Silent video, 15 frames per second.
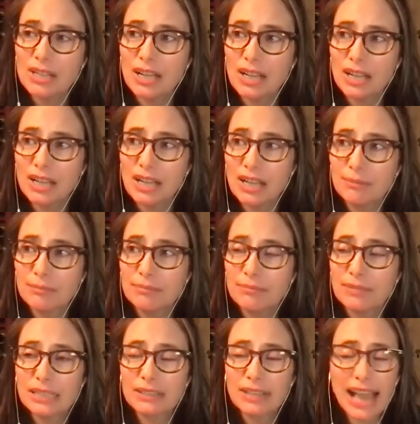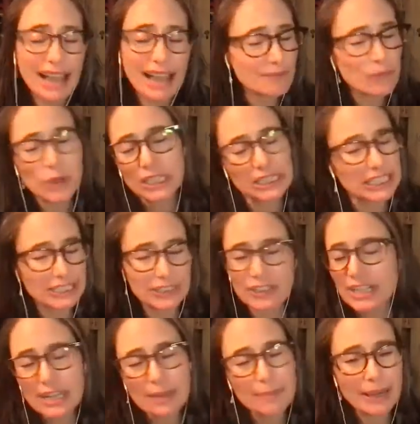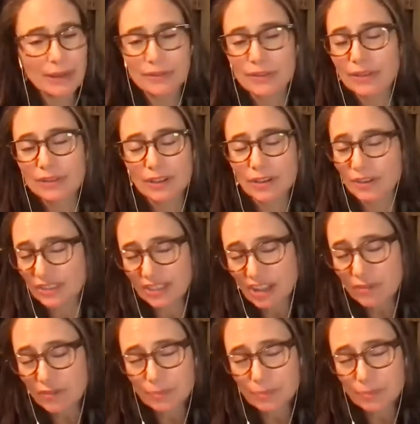have more clarity about herself,